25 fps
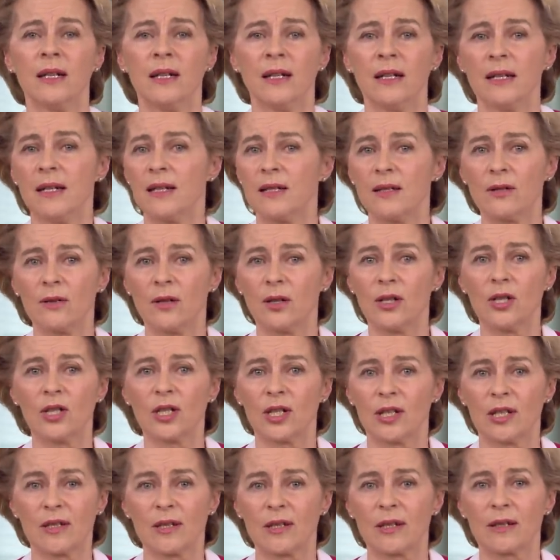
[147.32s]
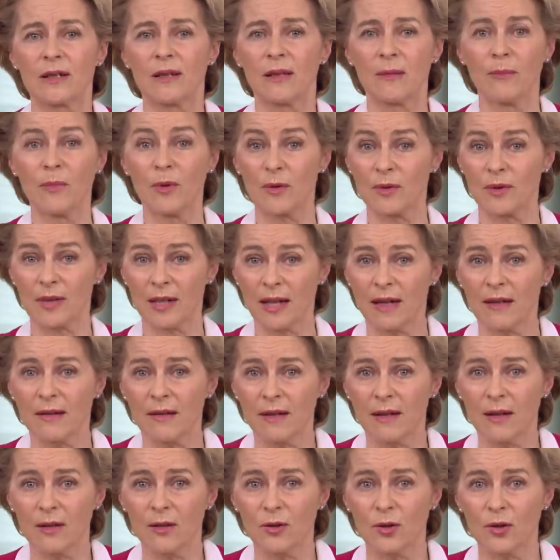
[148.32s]
is not just the most
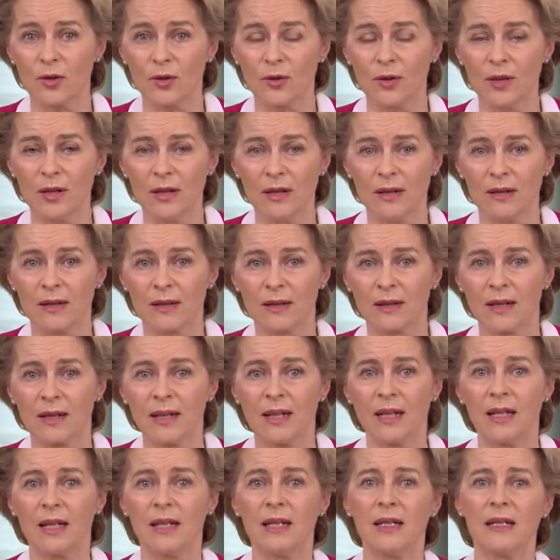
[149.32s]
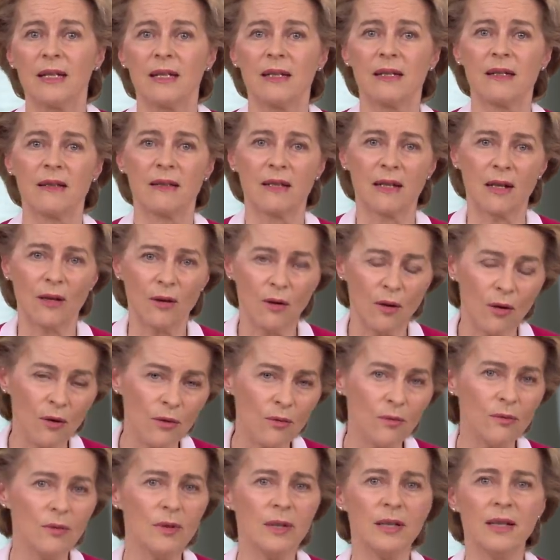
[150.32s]
ethical choice, it is the
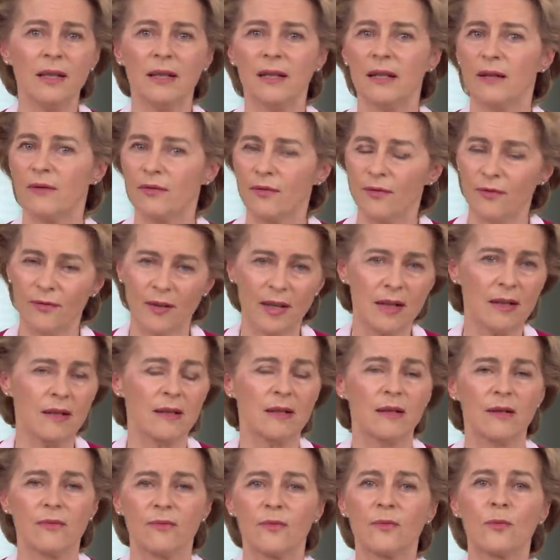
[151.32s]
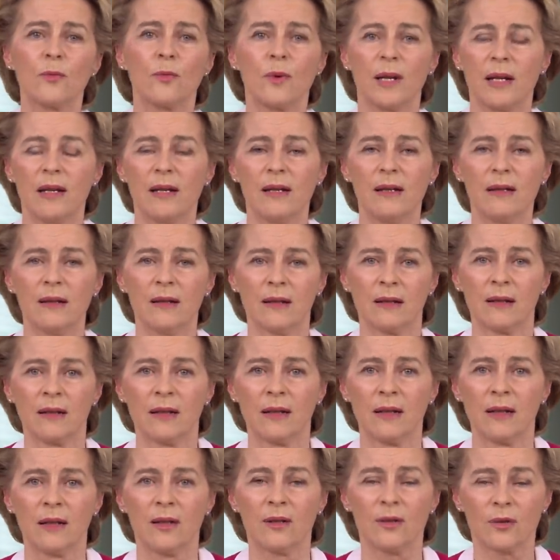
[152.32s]
only effective way
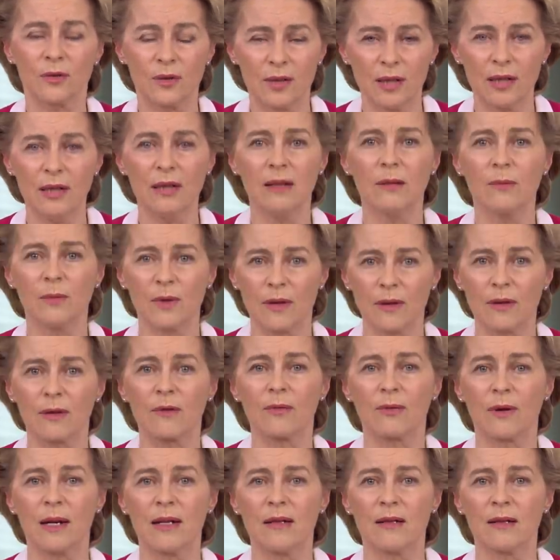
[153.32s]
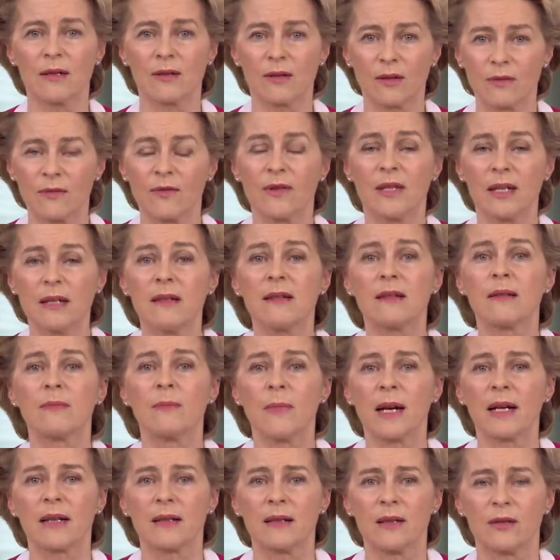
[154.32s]
to deal with a crisis of this
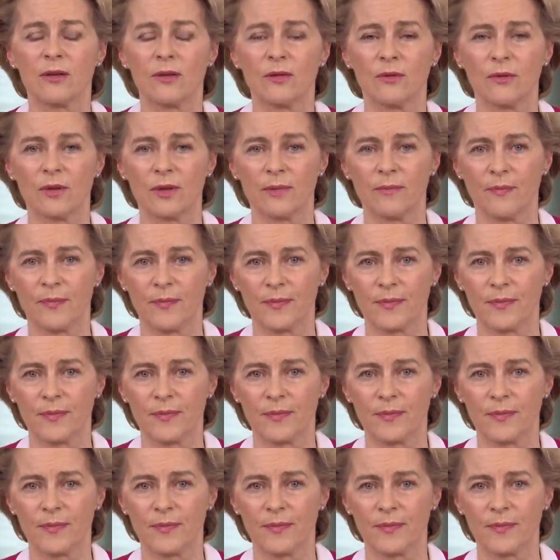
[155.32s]
magnitude.